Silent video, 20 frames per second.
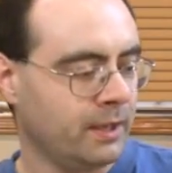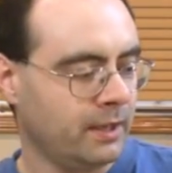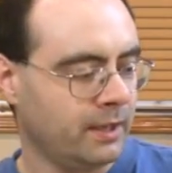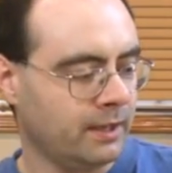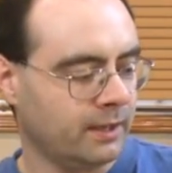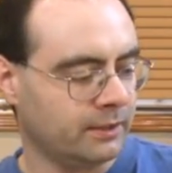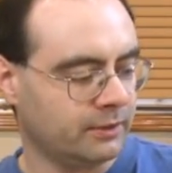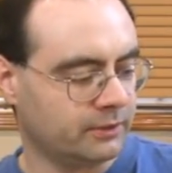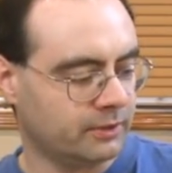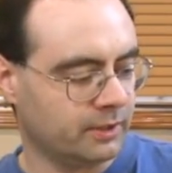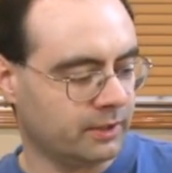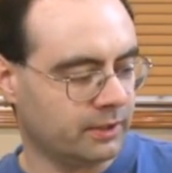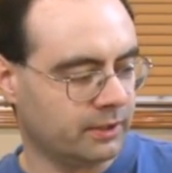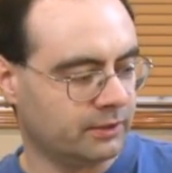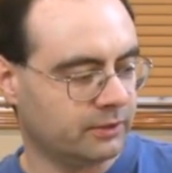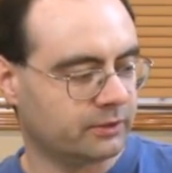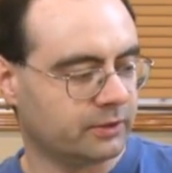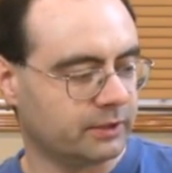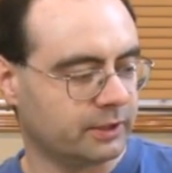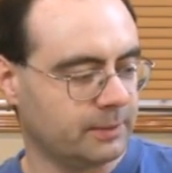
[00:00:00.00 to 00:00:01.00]
And uh,
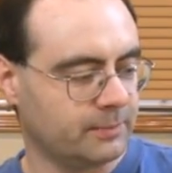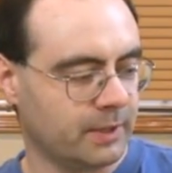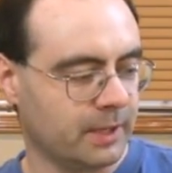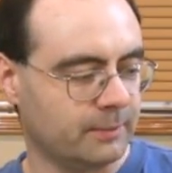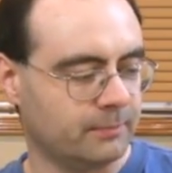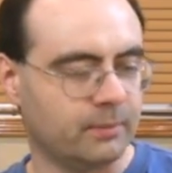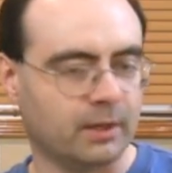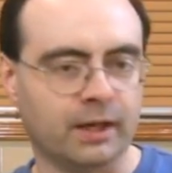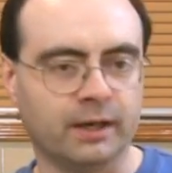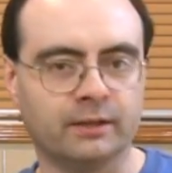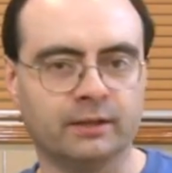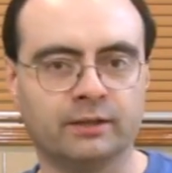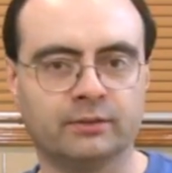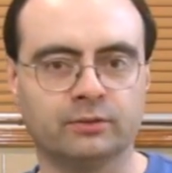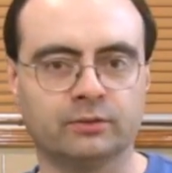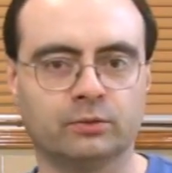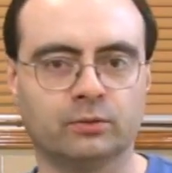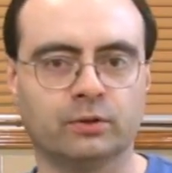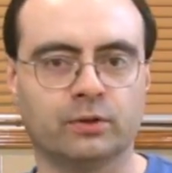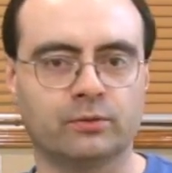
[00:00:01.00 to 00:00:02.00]
you just got to keep that in mind
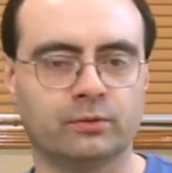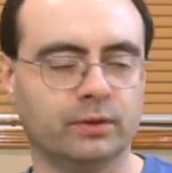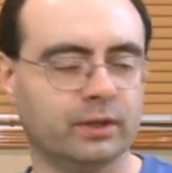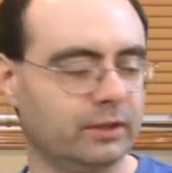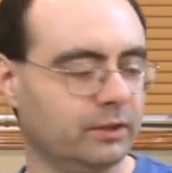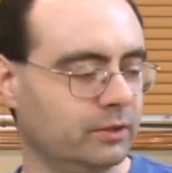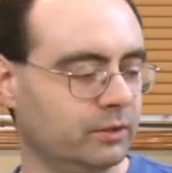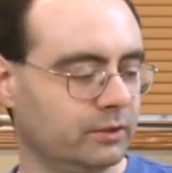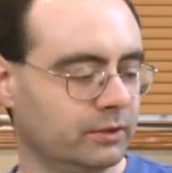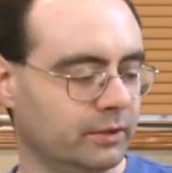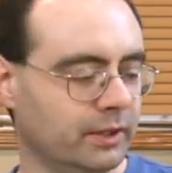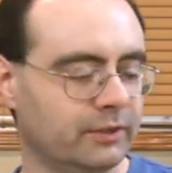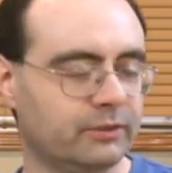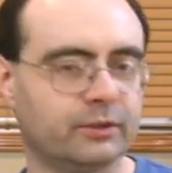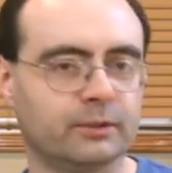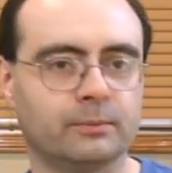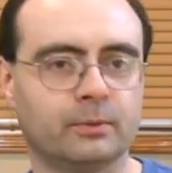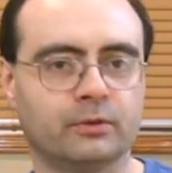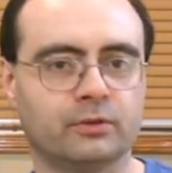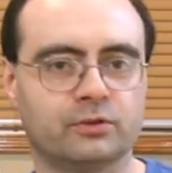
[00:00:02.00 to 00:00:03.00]
as you're going through. Now, the nice
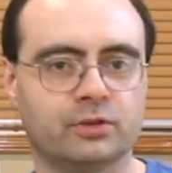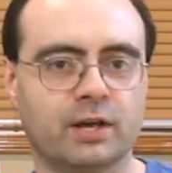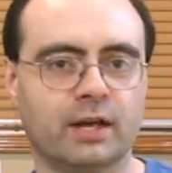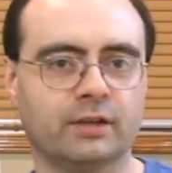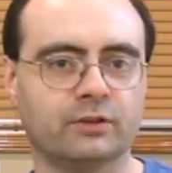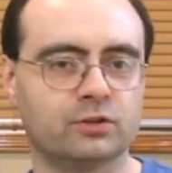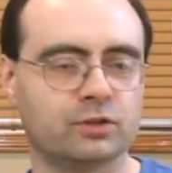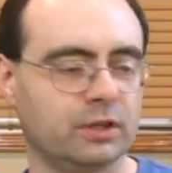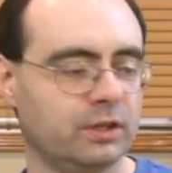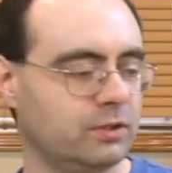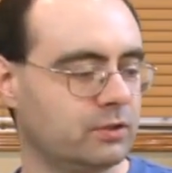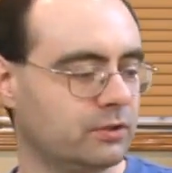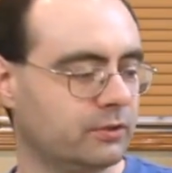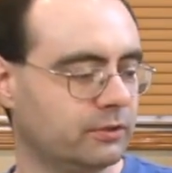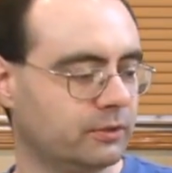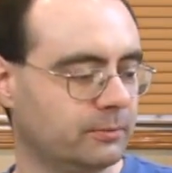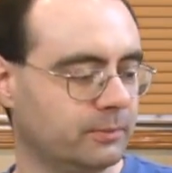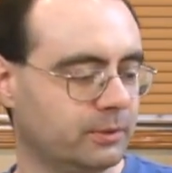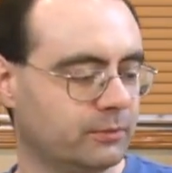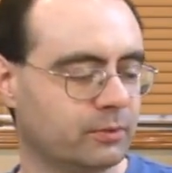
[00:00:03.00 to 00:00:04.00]
thing about the jazz
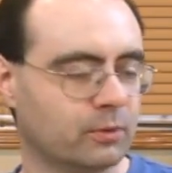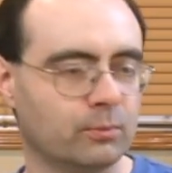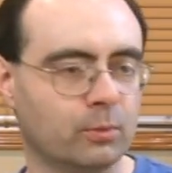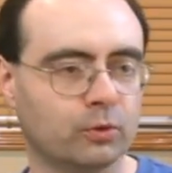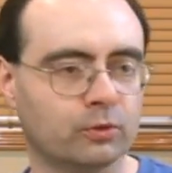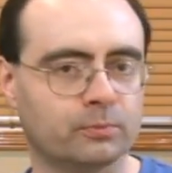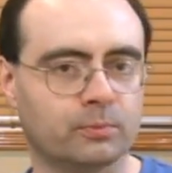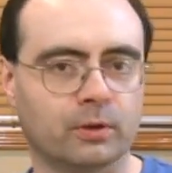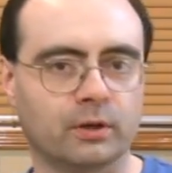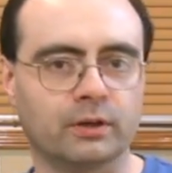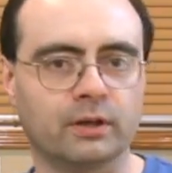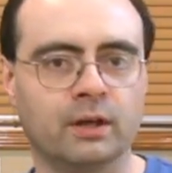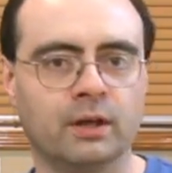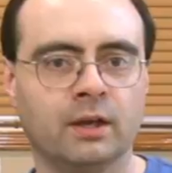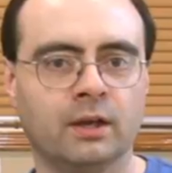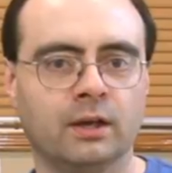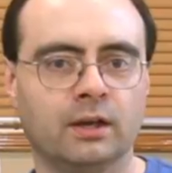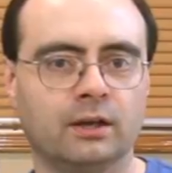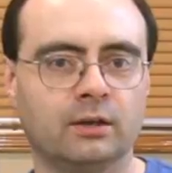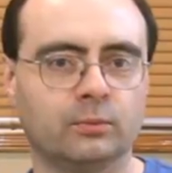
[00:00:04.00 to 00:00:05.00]
changes, I mean, for the most part,
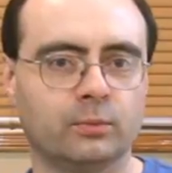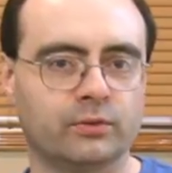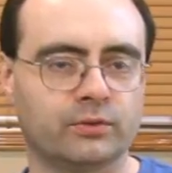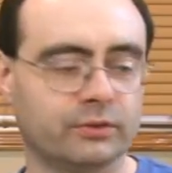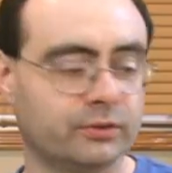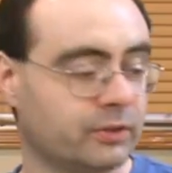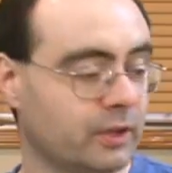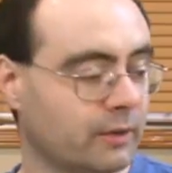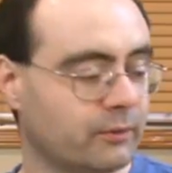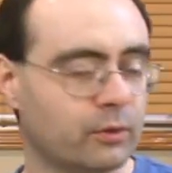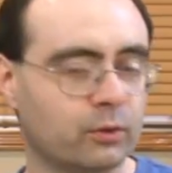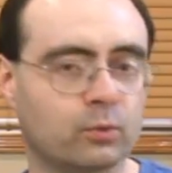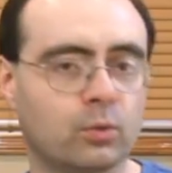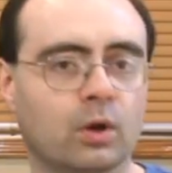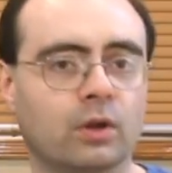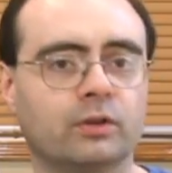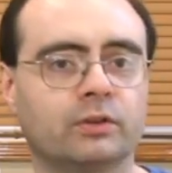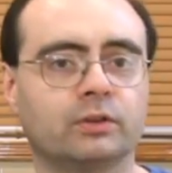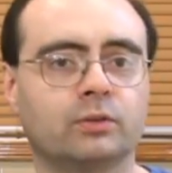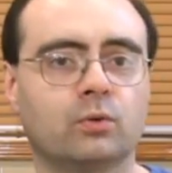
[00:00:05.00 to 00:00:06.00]
uh, with the seventh
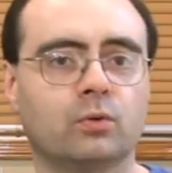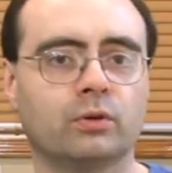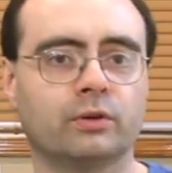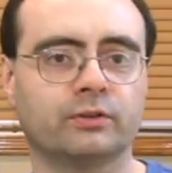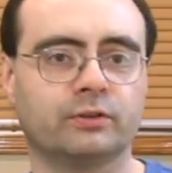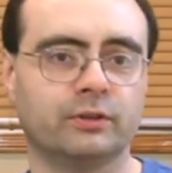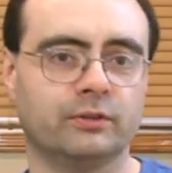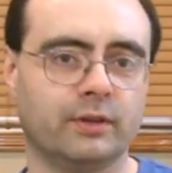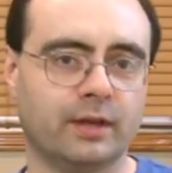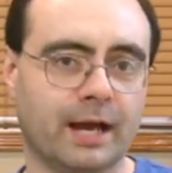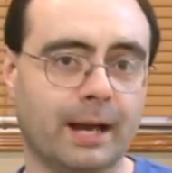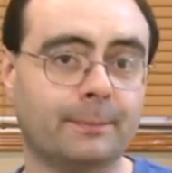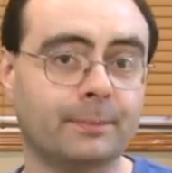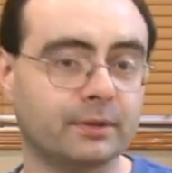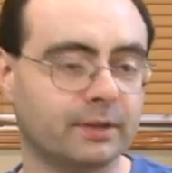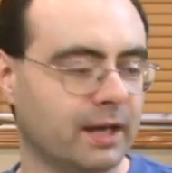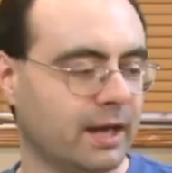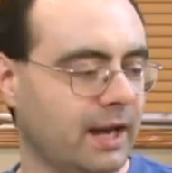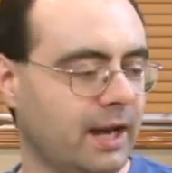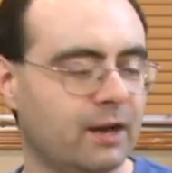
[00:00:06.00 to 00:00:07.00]
quality chords, I mean, they
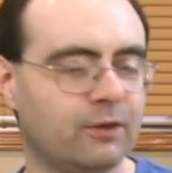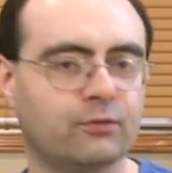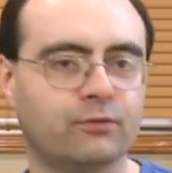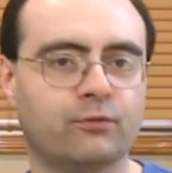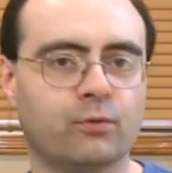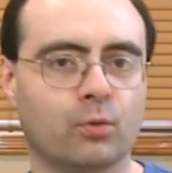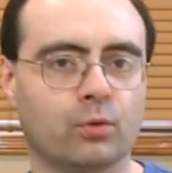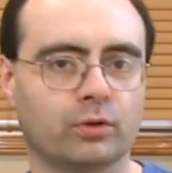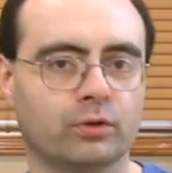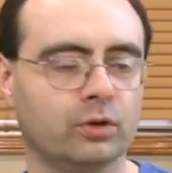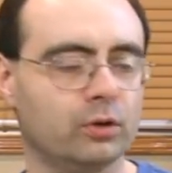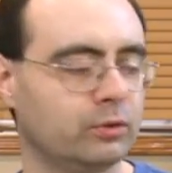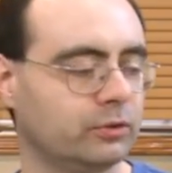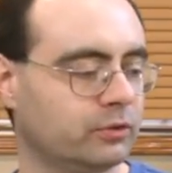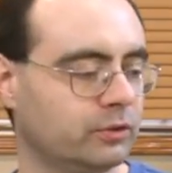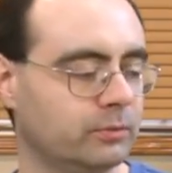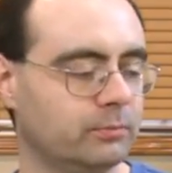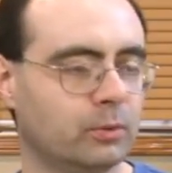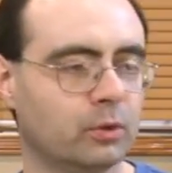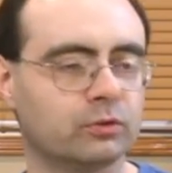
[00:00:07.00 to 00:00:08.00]
happen to have four
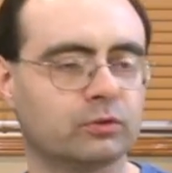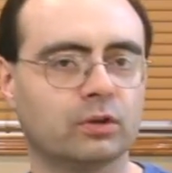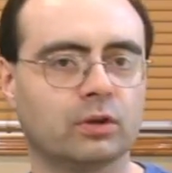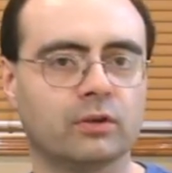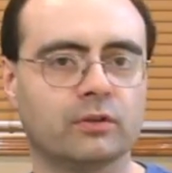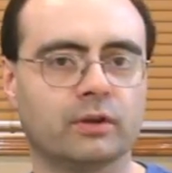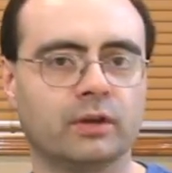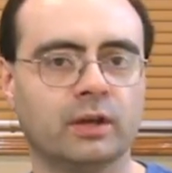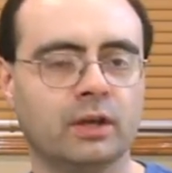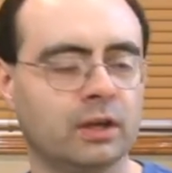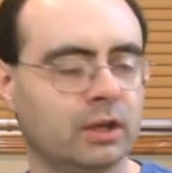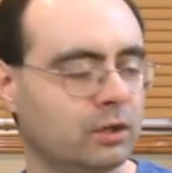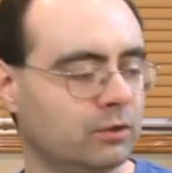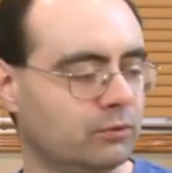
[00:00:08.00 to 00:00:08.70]
notes, and most all the